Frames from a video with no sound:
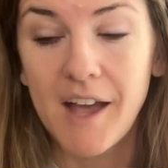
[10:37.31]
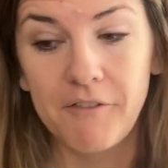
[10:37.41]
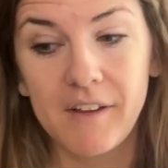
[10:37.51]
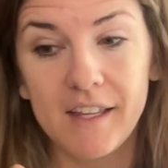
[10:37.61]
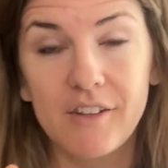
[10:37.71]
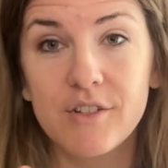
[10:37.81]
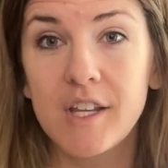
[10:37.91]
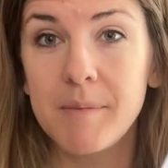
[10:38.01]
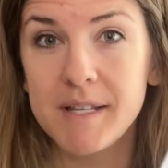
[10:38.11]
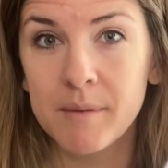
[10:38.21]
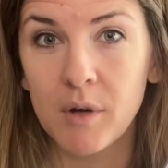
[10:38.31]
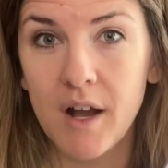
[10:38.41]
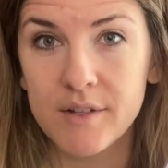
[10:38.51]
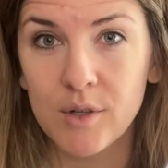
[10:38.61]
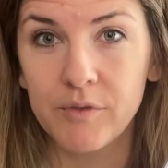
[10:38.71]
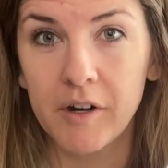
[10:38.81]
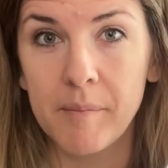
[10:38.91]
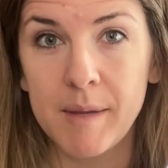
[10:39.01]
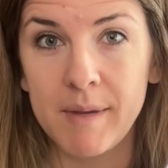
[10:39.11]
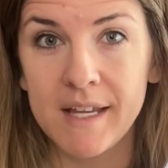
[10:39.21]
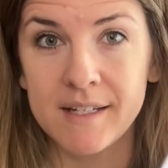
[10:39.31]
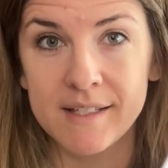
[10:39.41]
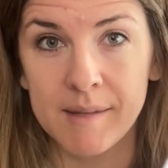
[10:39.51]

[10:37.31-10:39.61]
I feel like there's going to be some crossover maybe into